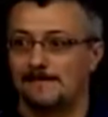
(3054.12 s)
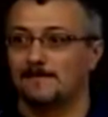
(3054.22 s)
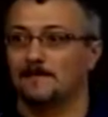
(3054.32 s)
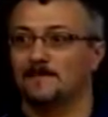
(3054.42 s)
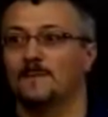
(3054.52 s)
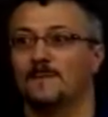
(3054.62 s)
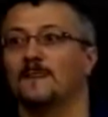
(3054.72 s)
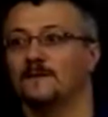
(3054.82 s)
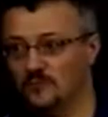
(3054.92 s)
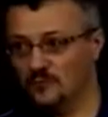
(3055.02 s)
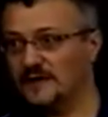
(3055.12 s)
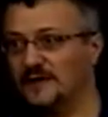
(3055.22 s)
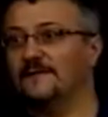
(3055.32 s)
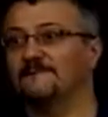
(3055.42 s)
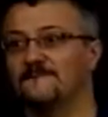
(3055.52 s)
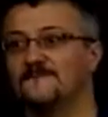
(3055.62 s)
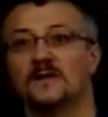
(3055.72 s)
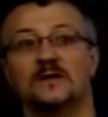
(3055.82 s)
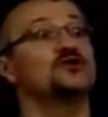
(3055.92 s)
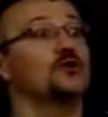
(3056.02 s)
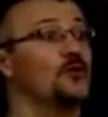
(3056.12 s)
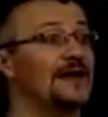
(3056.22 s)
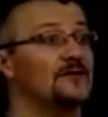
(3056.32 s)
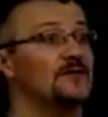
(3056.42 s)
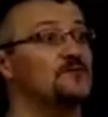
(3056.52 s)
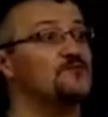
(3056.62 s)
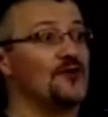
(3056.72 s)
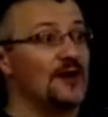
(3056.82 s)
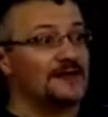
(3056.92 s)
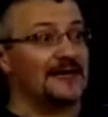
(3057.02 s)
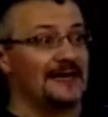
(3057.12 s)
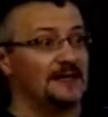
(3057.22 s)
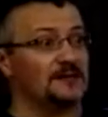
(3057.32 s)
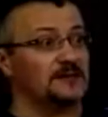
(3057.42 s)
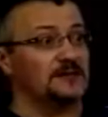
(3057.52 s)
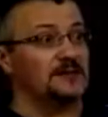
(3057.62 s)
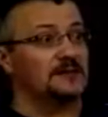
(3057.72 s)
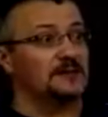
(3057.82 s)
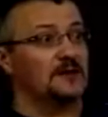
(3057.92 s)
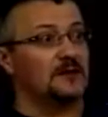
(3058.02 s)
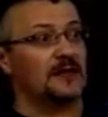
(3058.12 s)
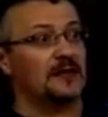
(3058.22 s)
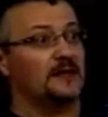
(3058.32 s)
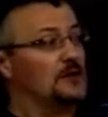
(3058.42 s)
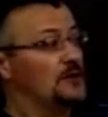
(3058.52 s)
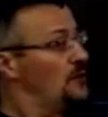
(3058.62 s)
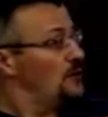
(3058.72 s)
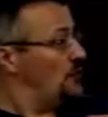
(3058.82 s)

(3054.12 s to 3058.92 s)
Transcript: uh, right. So rather than broadcast, okay, you,